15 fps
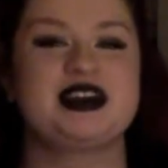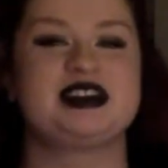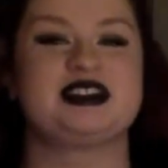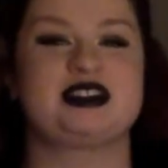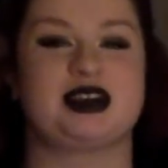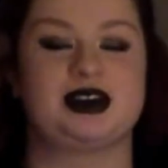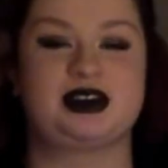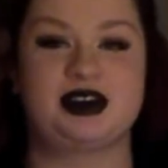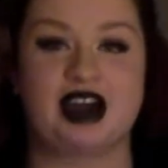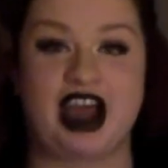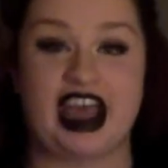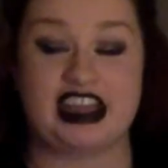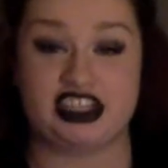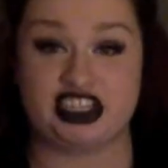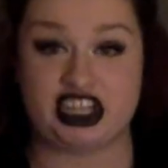So
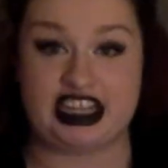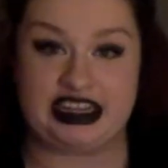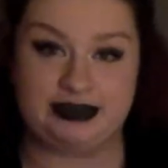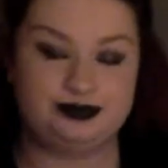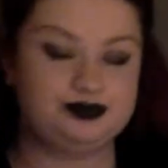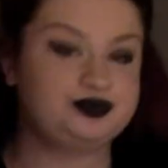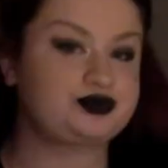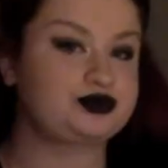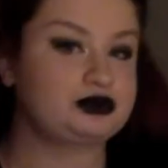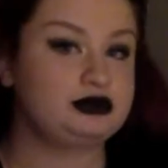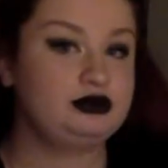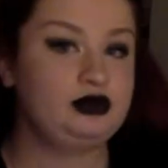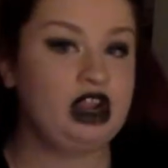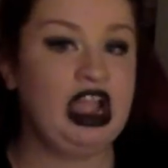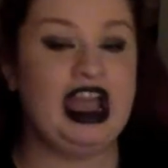I cheat.
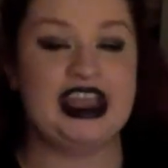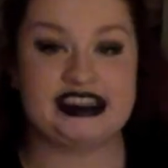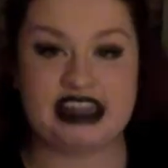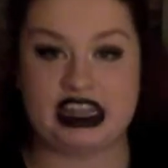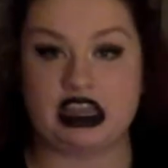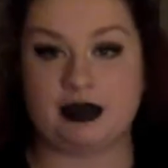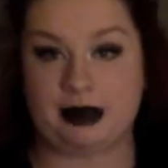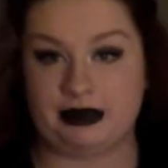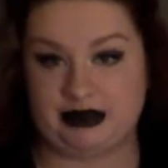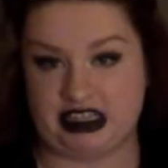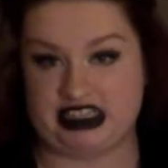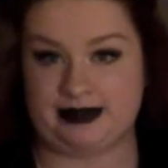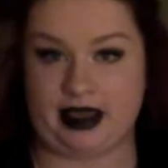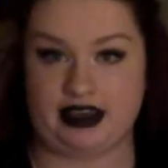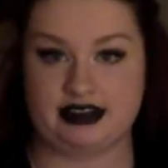I take up empty
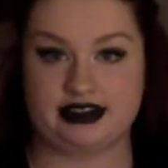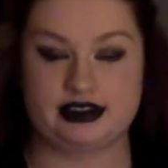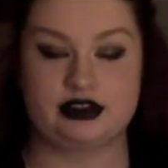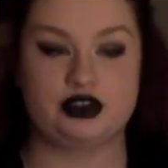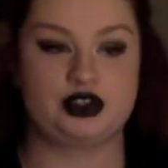space.